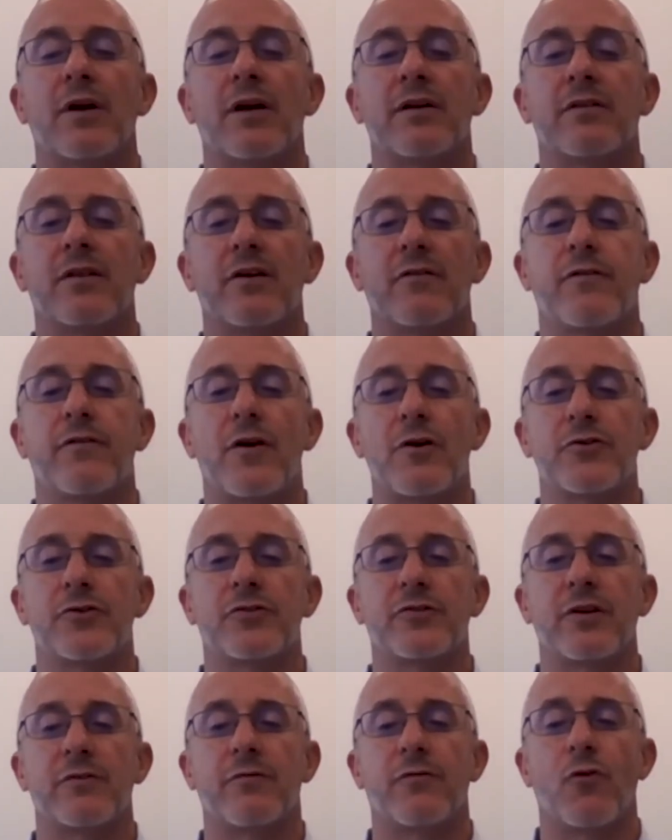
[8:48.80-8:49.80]
I think
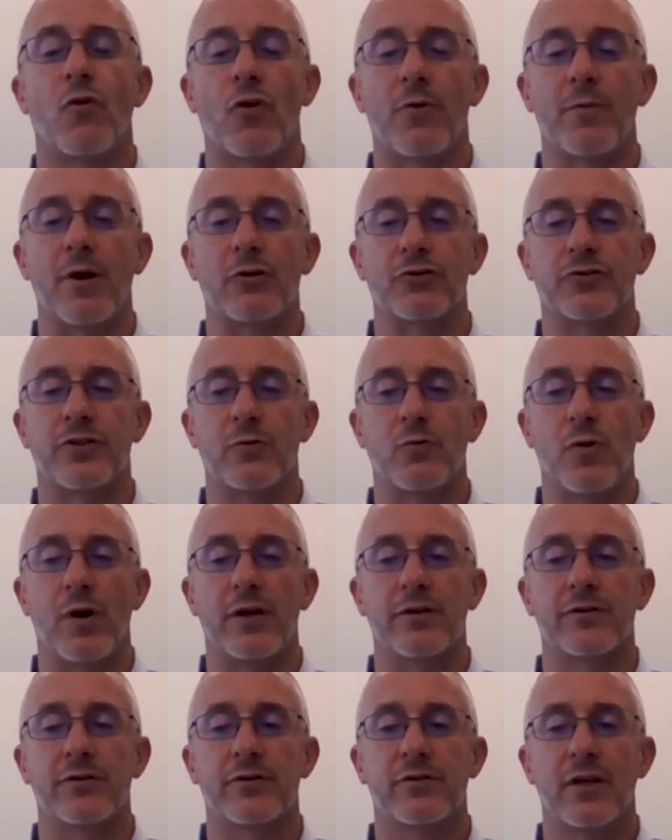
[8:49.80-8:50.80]
first and foremost, it
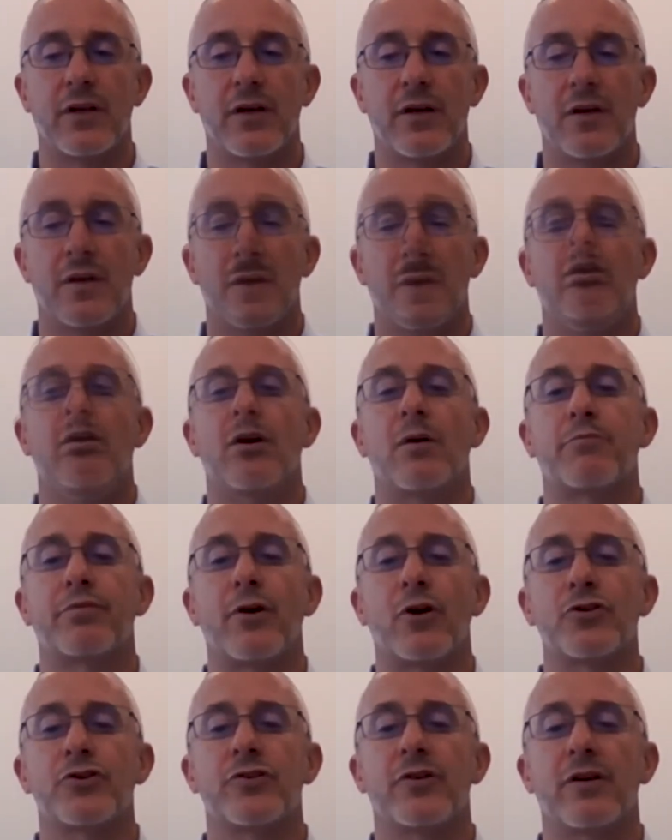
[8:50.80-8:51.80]
was
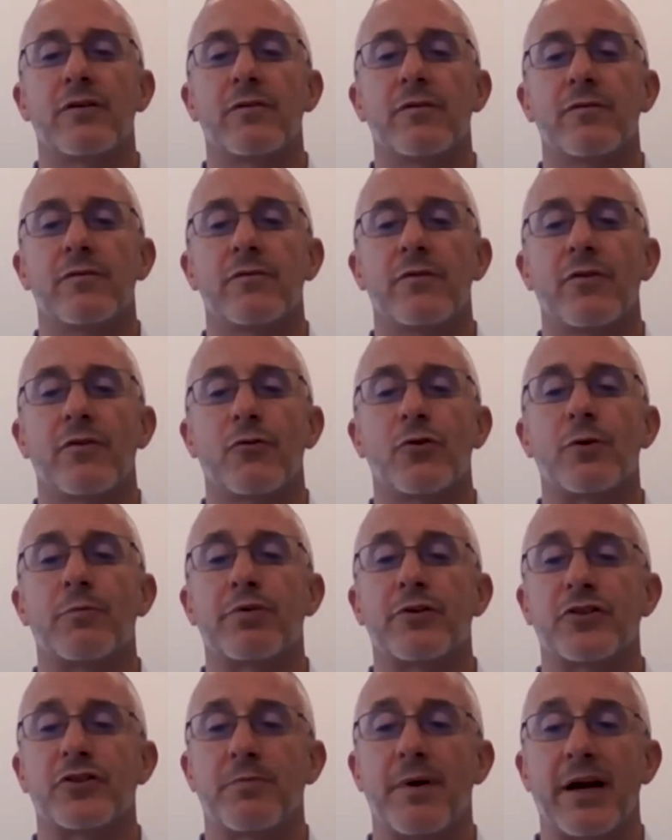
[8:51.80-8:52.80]
approach it through
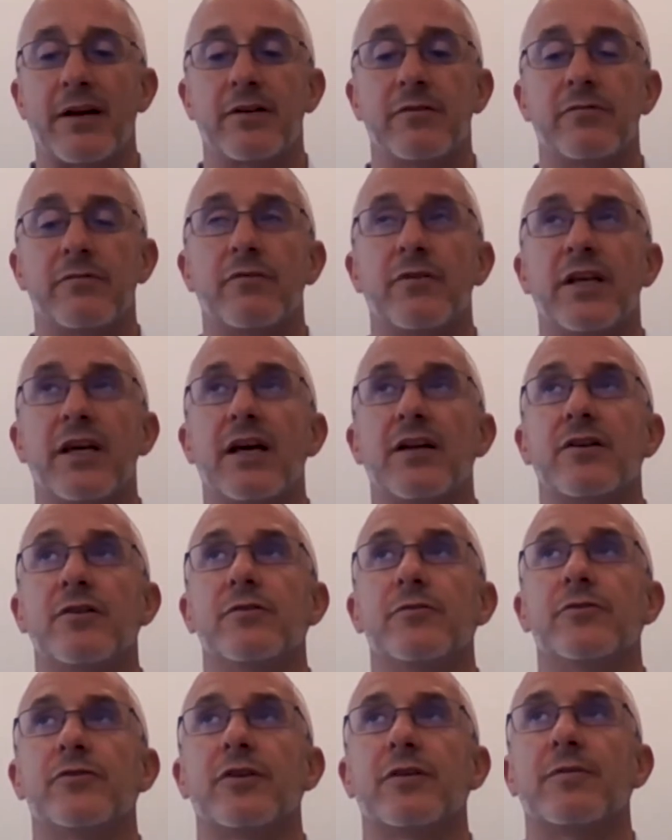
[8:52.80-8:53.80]
the perspective of the end
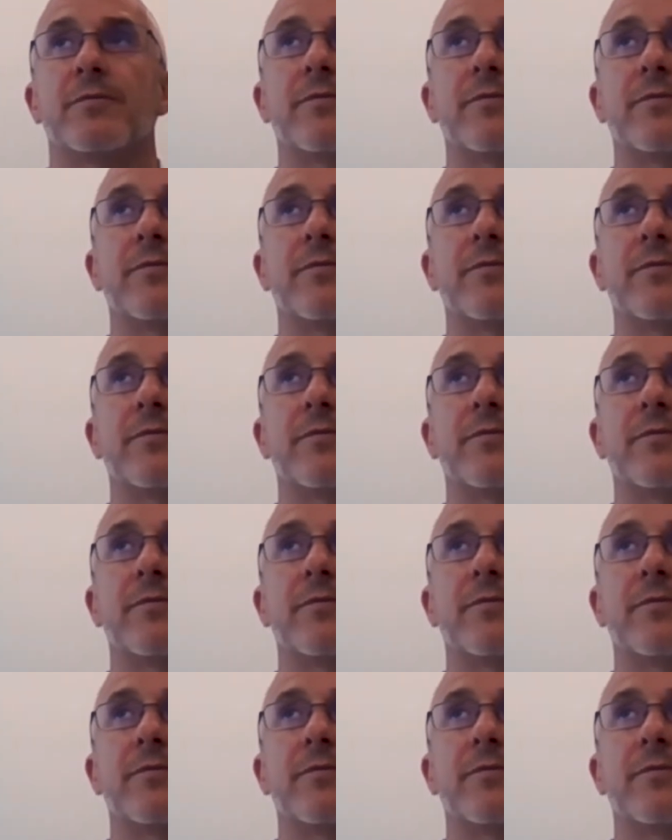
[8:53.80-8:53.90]
user.